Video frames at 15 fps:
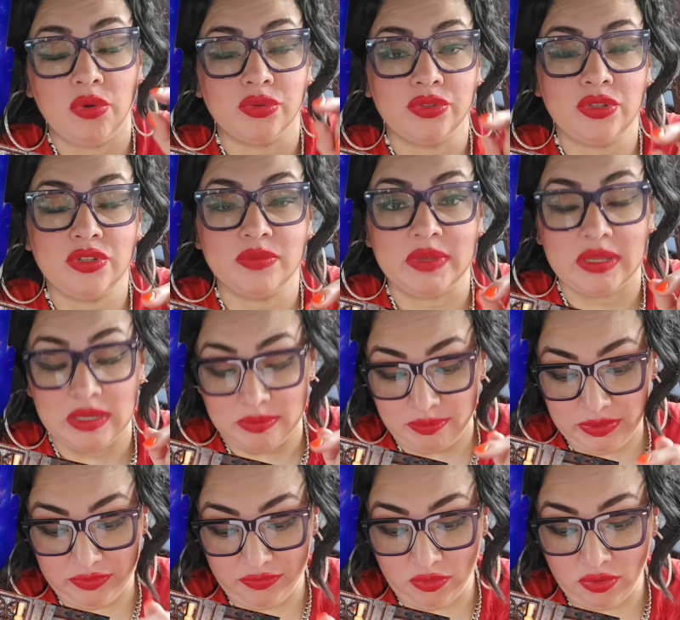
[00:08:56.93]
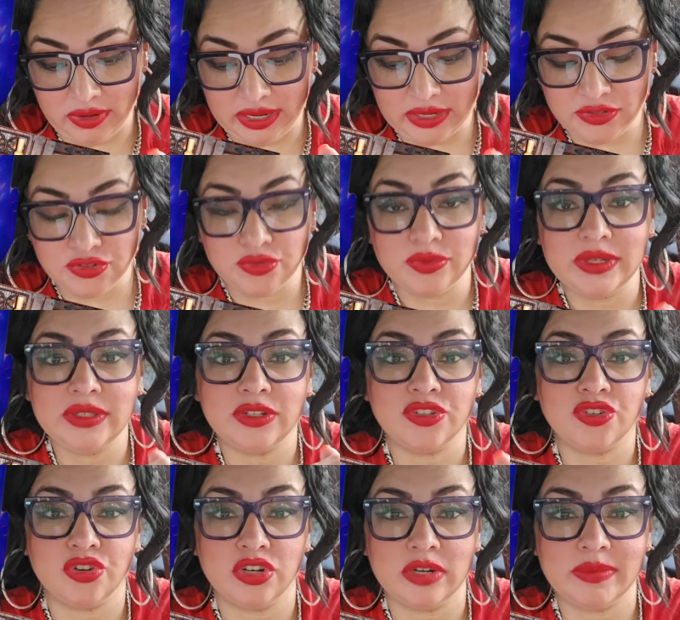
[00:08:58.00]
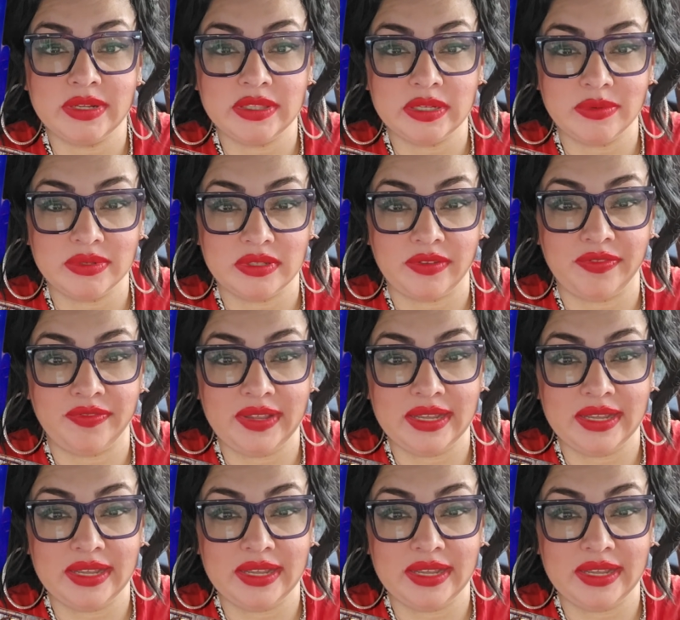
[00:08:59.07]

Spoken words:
excuse me, before entering the tournament there was a